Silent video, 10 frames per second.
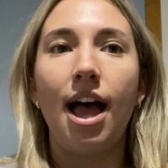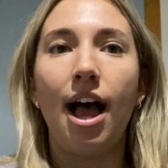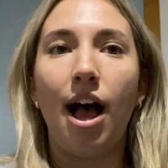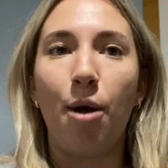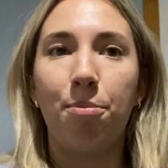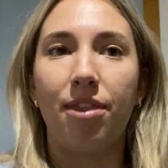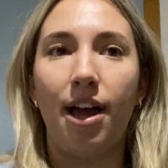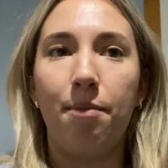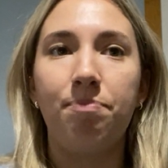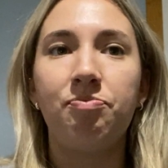help
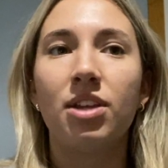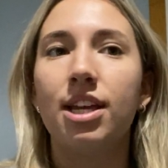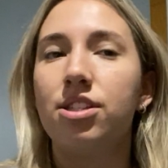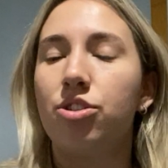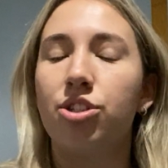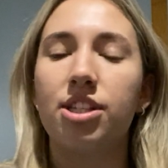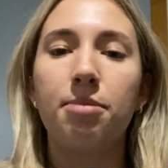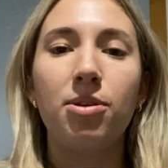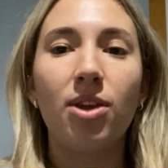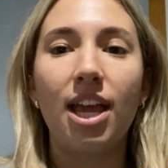them. So just
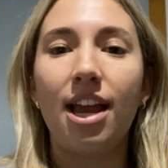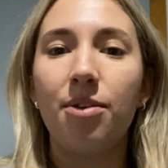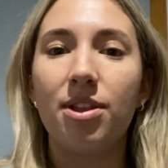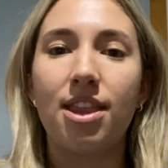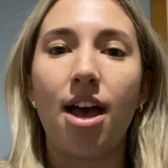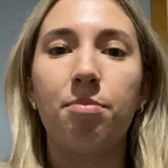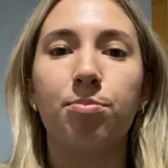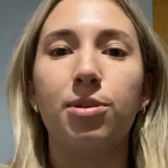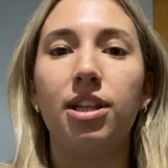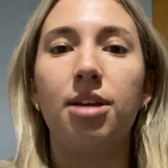communicating with them
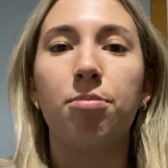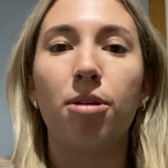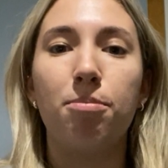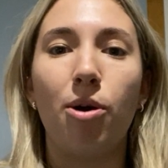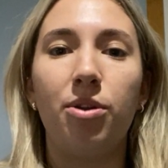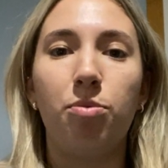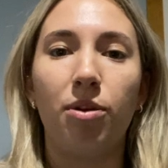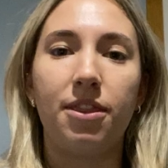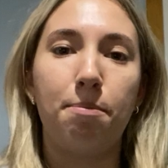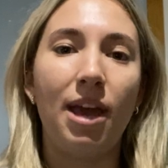really promoted
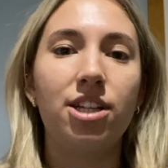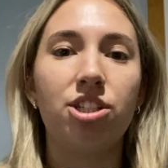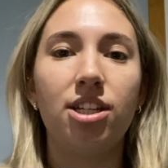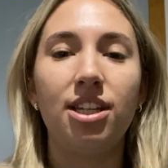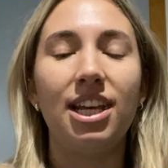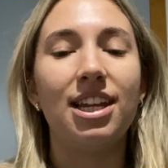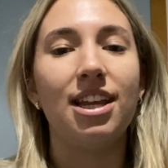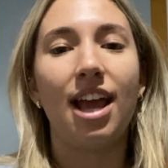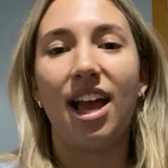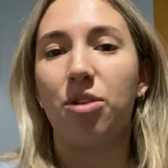what the patient
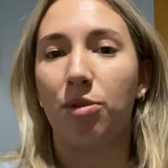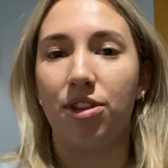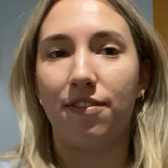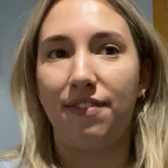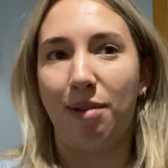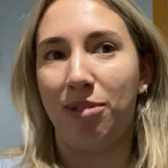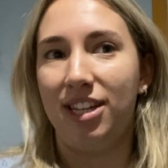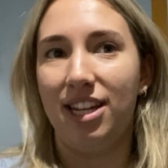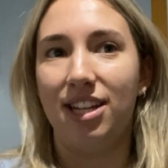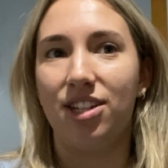needed and what their family
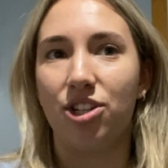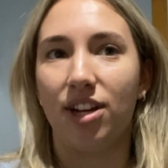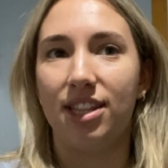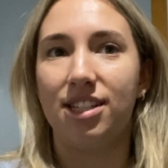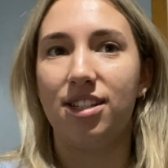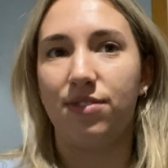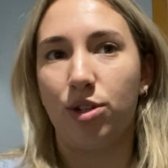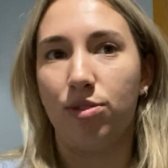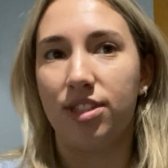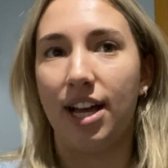needed during this
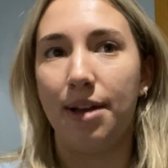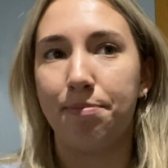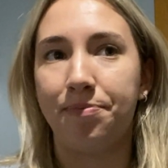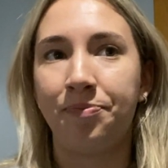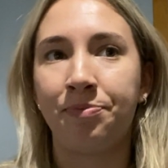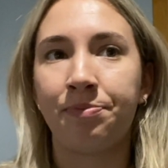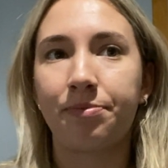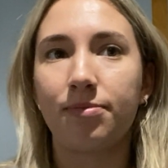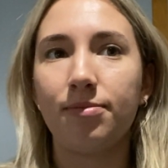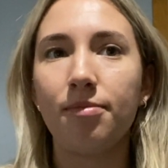difficult time.
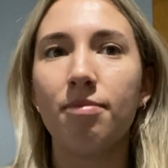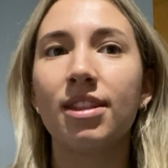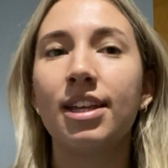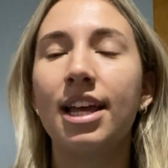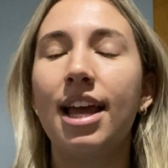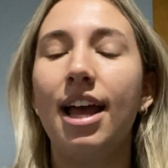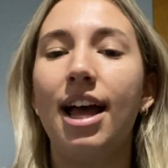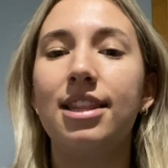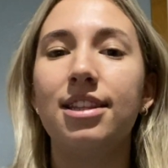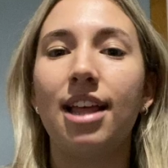
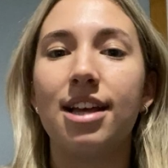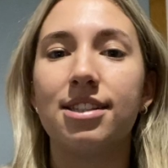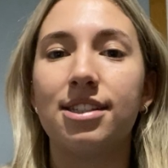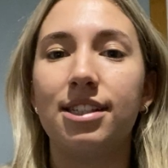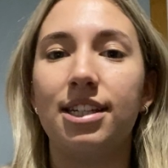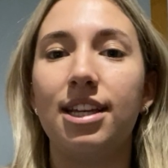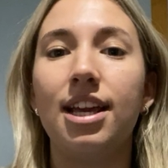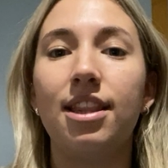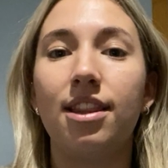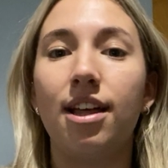And then lastly,
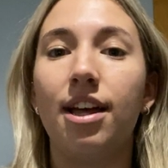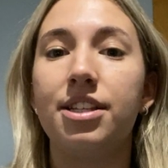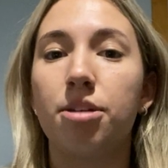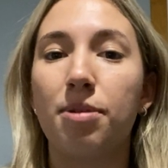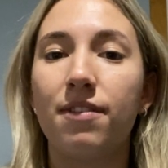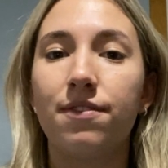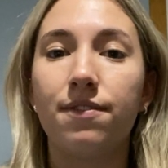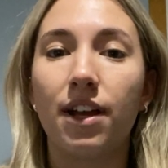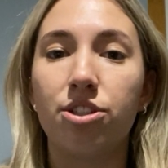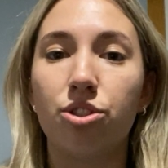in the
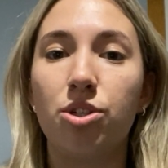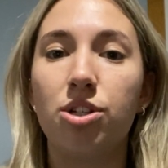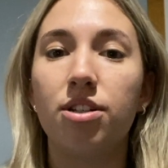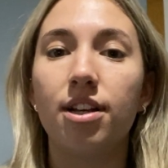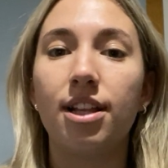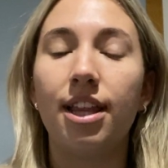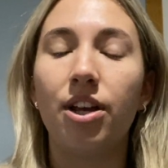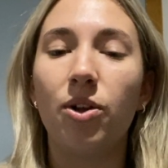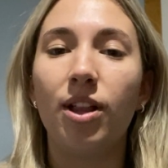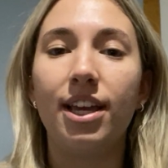interprofessional
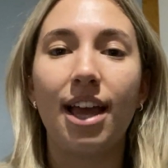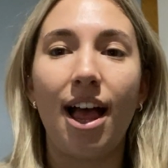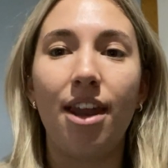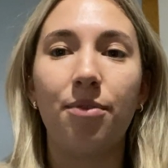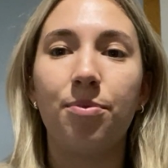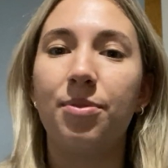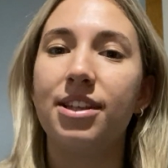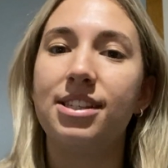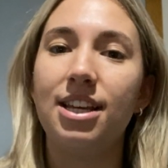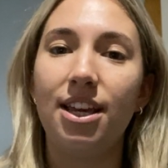clinical again, the
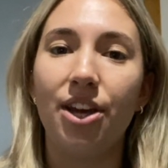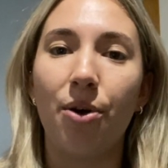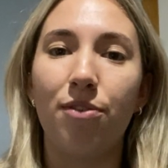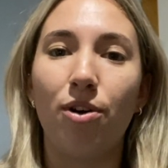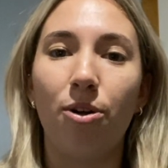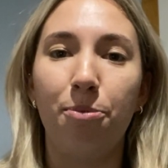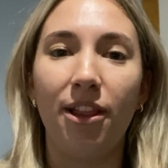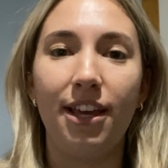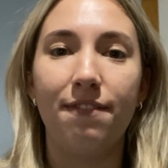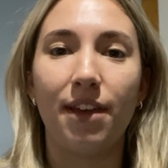CEO of
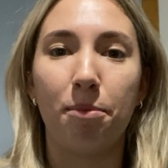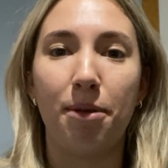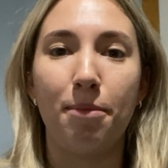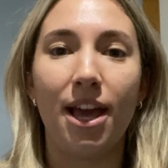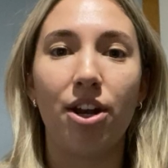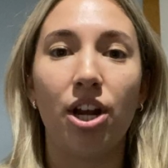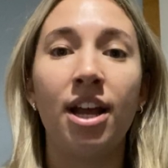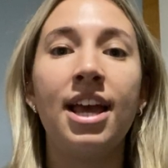Holy Family Manor,